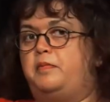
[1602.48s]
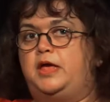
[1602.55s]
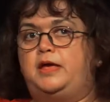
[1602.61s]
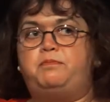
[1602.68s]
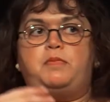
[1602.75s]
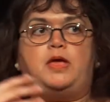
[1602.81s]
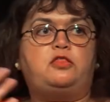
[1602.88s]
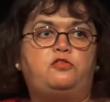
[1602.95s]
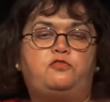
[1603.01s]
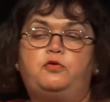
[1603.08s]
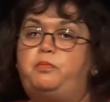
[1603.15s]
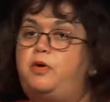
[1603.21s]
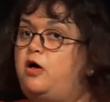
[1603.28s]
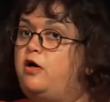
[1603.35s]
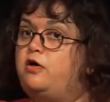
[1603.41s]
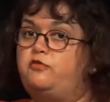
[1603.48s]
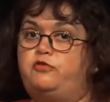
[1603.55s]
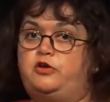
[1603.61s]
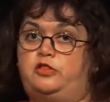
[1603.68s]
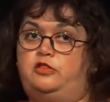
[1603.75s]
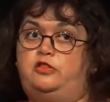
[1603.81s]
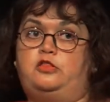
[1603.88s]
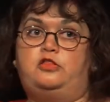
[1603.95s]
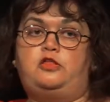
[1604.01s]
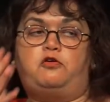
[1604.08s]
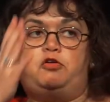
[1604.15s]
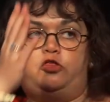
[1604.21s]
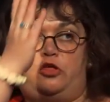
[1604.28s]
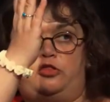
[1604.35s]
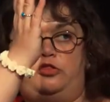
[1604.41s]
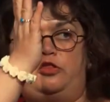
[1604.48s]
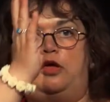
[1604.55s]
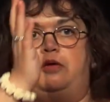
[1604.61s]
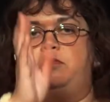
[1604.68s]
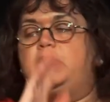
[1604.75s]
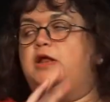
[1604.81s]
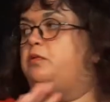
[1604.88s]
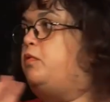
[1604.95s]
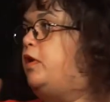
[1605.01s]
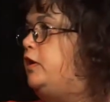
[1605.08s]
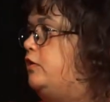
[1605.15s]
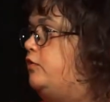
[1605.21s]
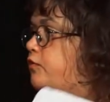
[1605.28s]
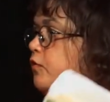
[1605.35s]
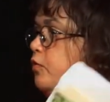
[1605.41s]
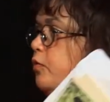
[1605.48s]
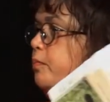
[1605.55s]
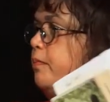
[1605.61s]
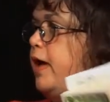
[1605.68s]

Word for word: in Mansfield Park, for instance, there are just so many wonderful